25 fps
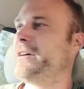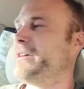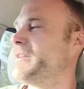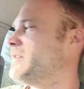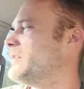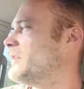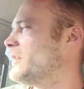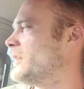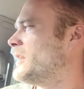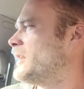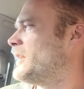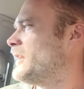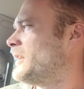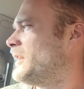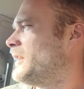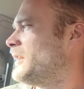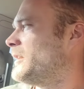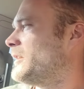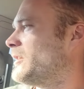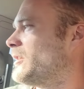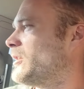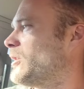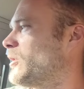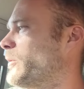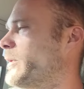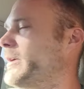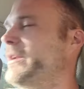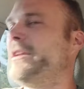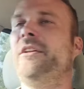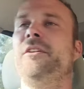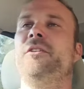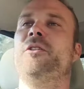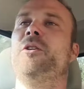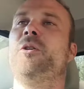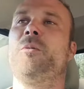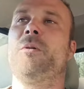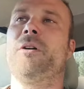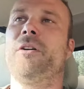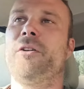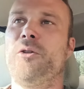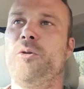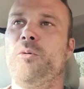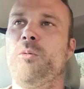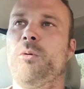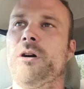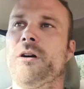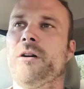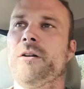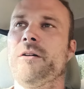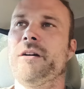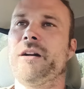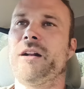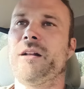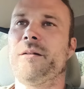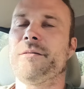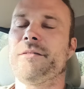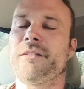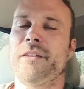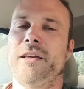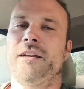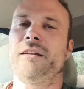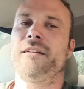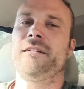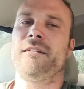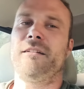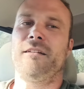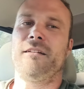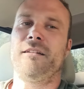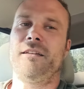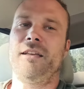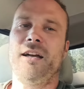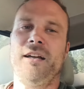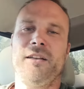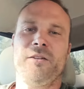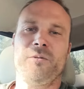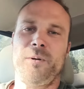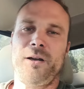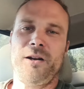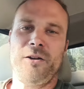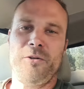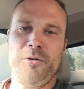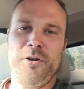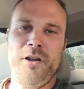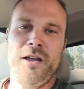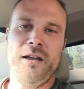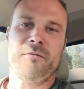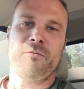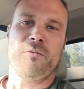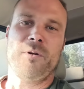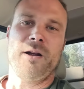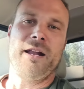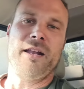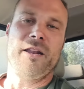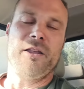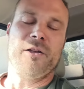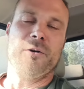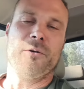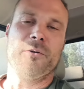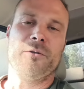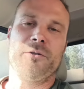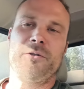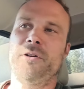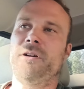And, you know, we didn't know where you were. And I was like, guys, why don't you have radios?